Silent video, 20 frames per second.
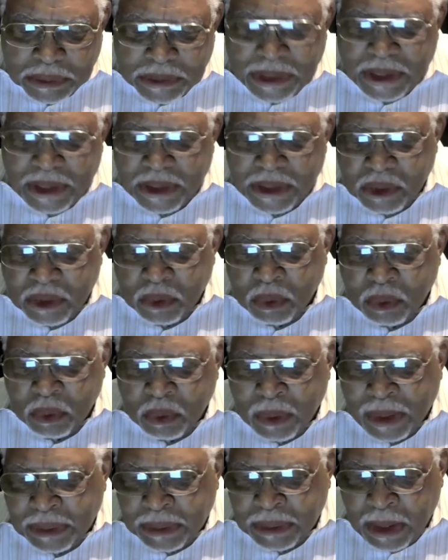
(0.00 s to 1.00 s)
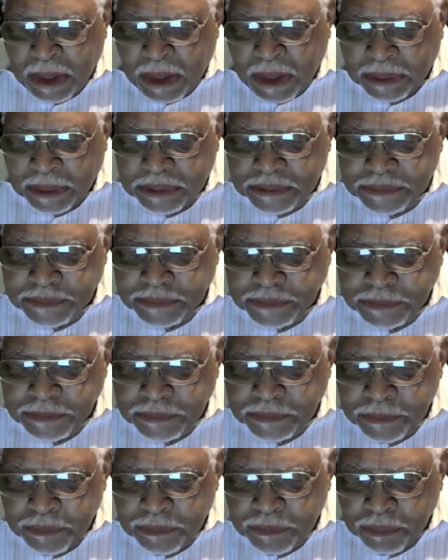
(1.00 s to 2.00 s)
that do I not.
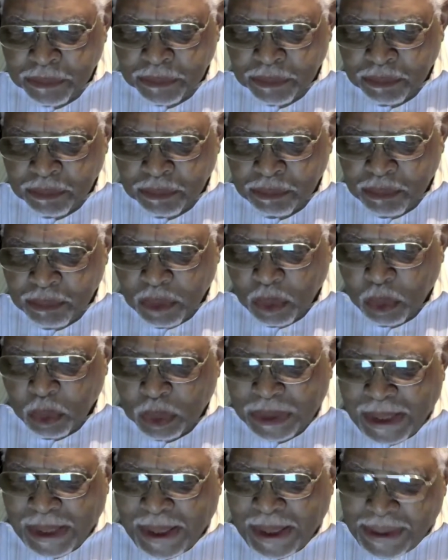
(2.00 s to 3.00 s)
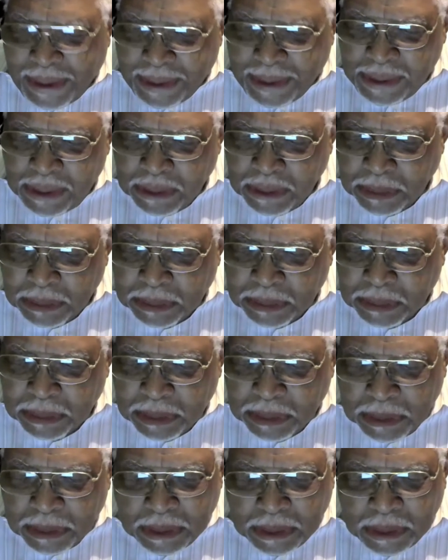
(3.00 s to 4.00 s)
But what I hate,
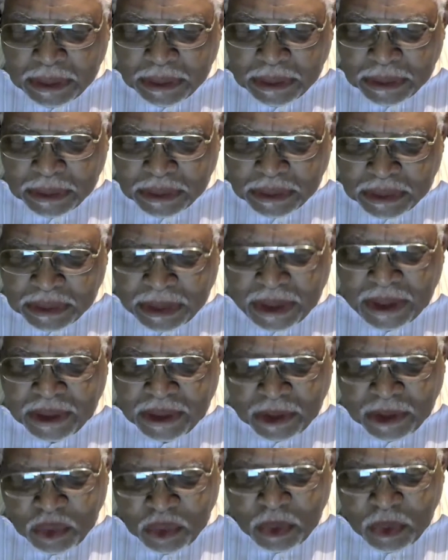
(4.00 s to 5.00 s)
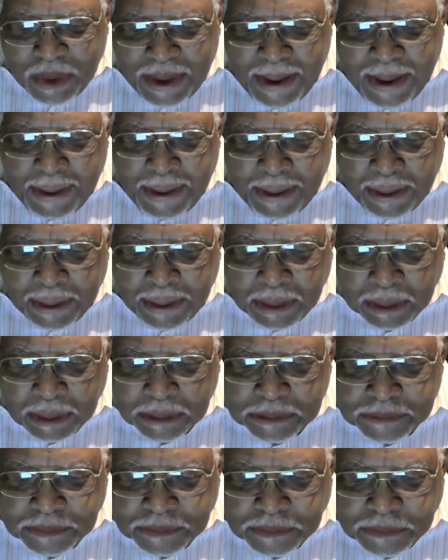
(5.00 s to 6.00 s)
that do I.
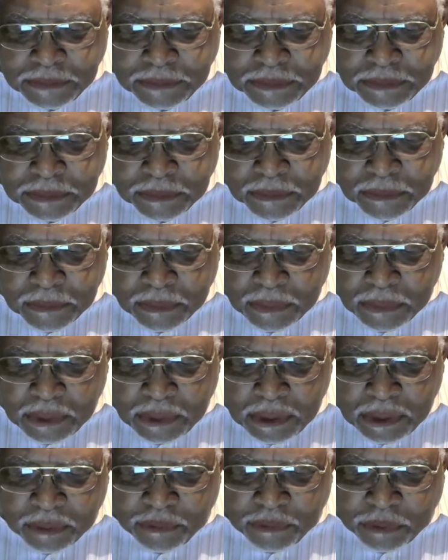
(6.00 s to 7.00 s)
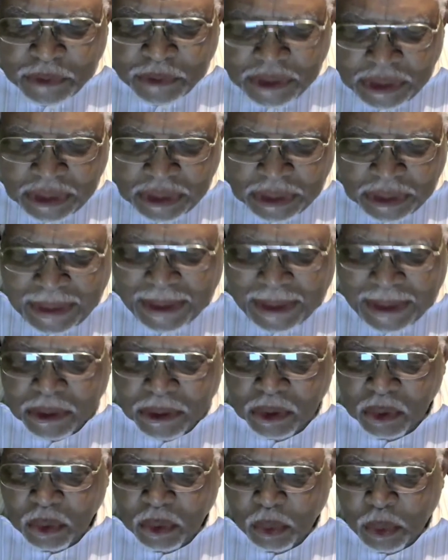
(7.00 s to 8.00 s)
If then I
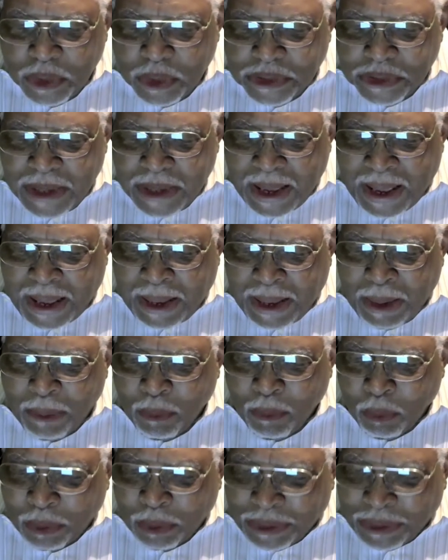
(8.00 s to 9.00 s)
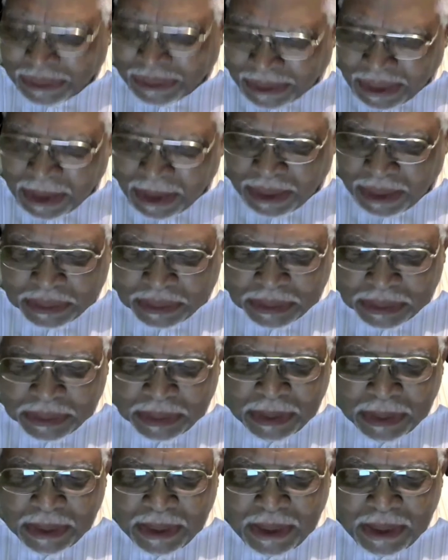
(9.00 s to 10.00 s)
do which I would not,
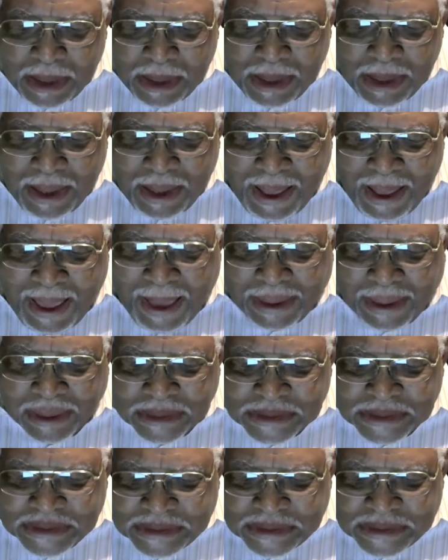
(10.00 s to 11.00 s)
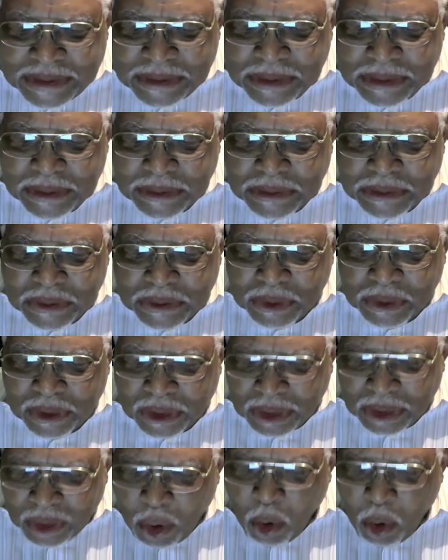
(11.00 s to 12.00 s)
I consider unto the
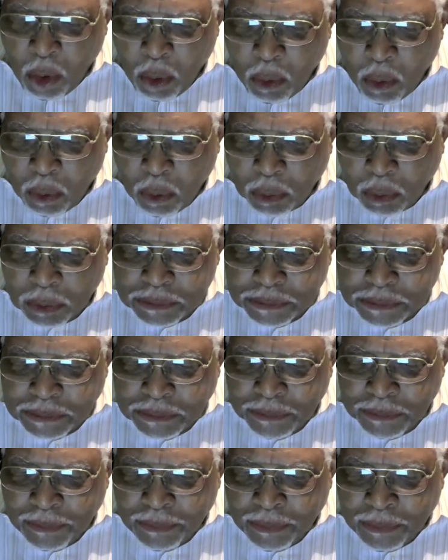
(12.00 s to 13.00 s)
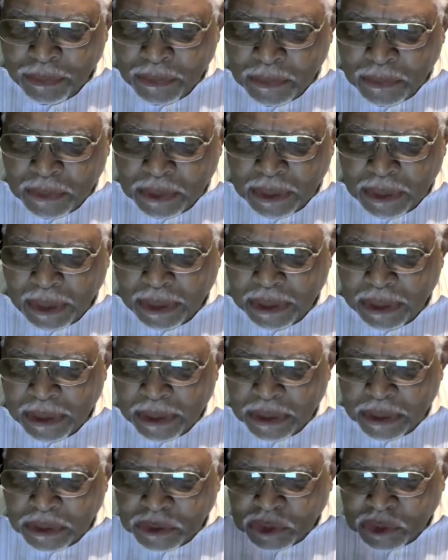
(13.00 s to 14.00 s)
law that
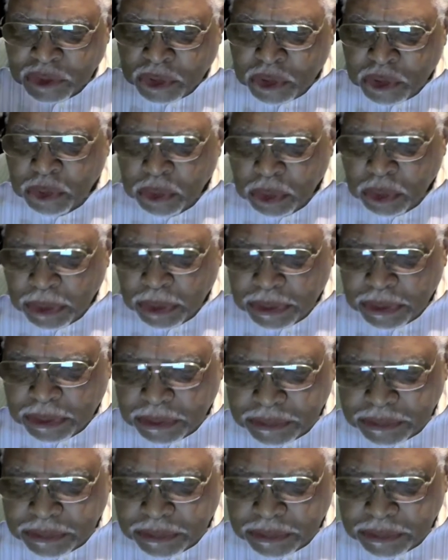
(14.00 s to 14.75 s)
it is good.